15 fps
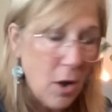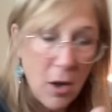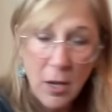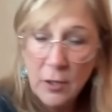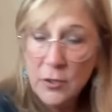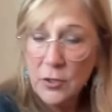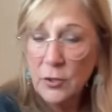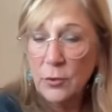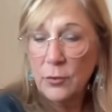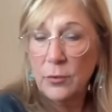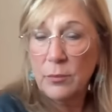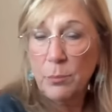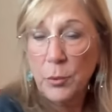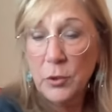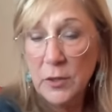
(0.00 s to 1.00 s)

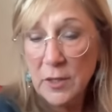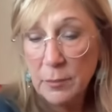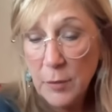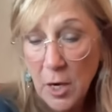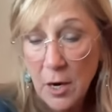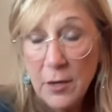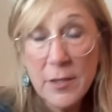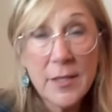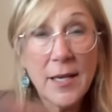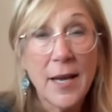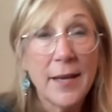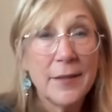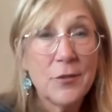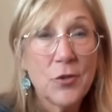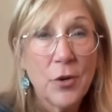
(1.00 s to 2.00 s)
also pulled some cards
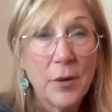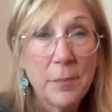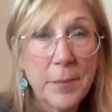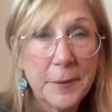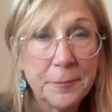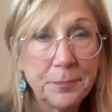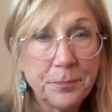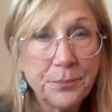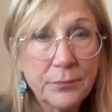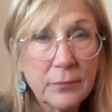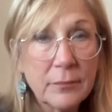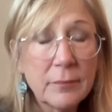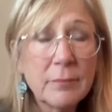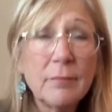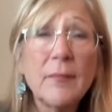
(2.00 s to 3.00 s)
on Trump
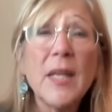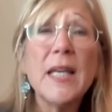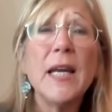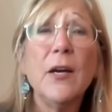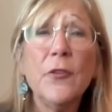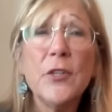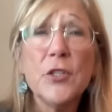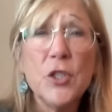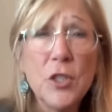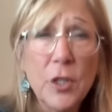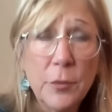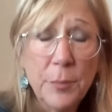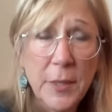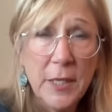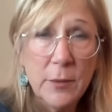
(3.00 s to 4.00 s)
and how the
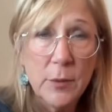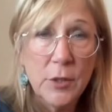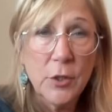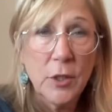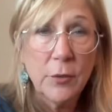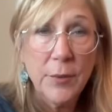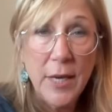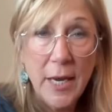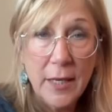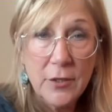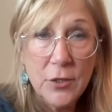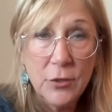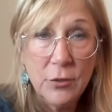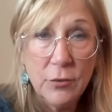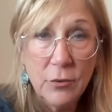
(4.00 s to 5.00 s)
GOP was going to
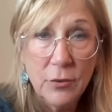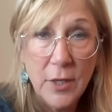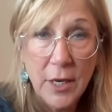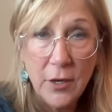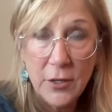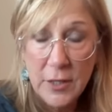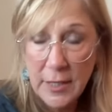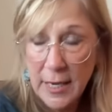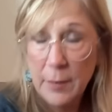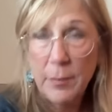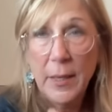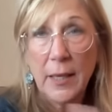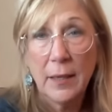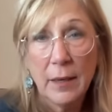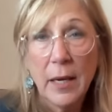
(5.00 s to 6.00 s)
react to the Harris
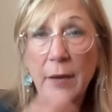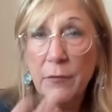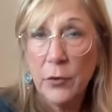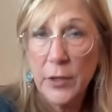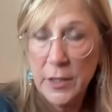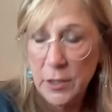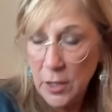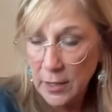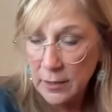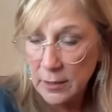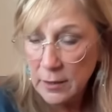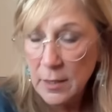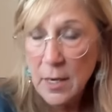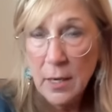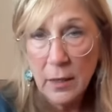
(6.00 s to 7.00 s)
campaign. And I've already
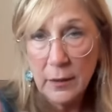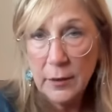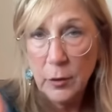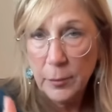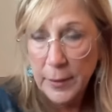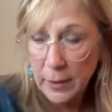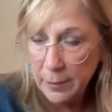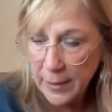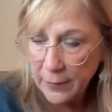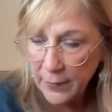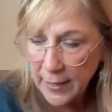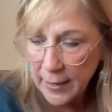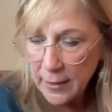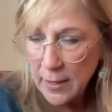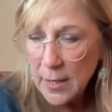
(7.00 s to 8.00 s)
talked a little bit about
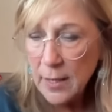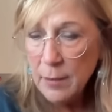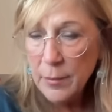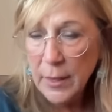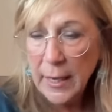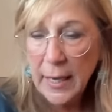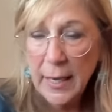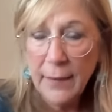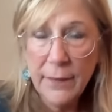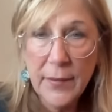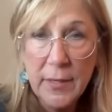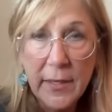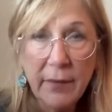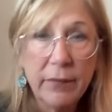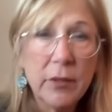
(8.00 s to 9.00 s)
that. But I got the
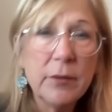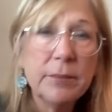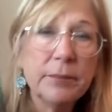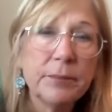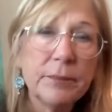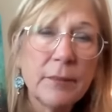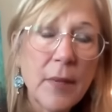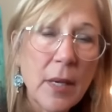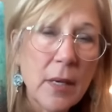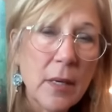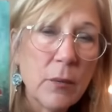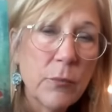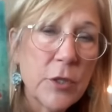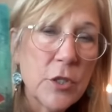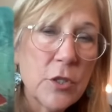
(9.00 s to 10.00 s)
Devil,
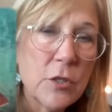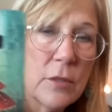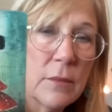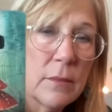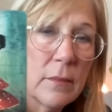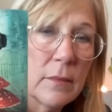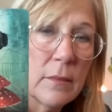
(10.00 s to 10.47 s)
which